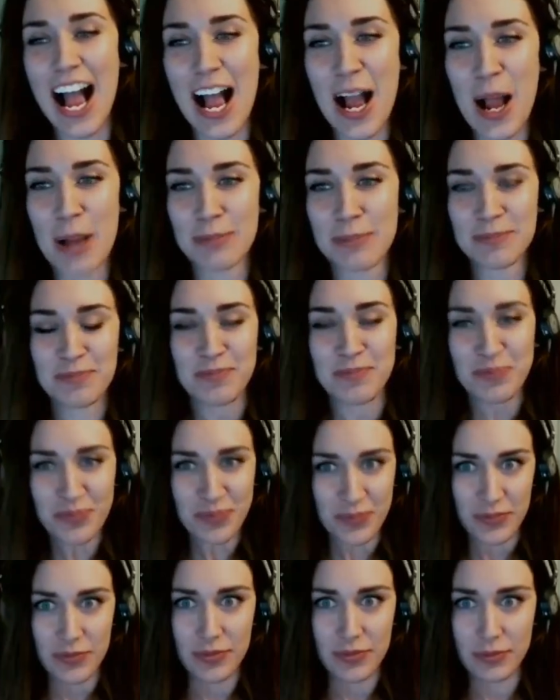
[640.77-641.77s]
Um,
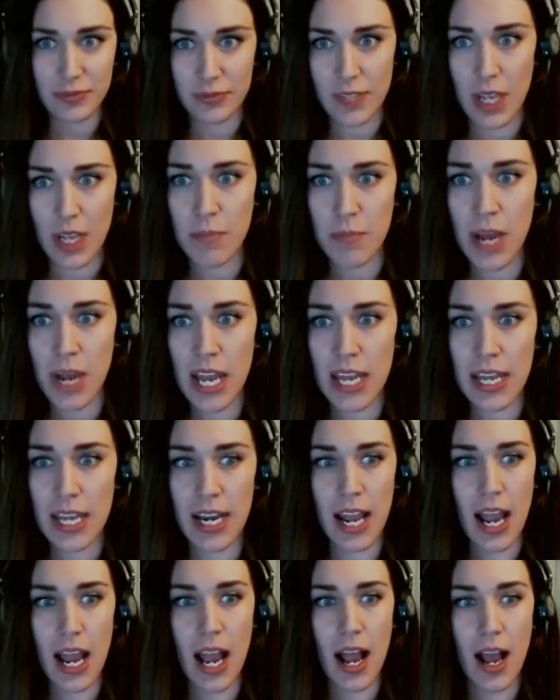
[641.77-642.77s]
That's a weird name but, for a
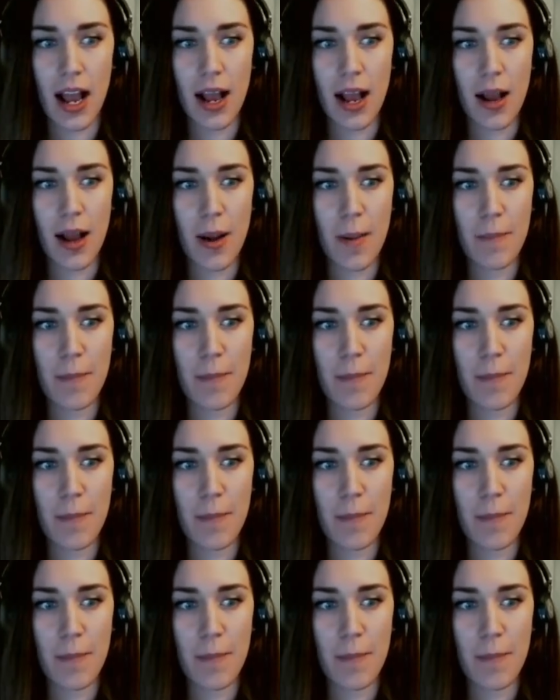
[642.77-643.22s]
dating game.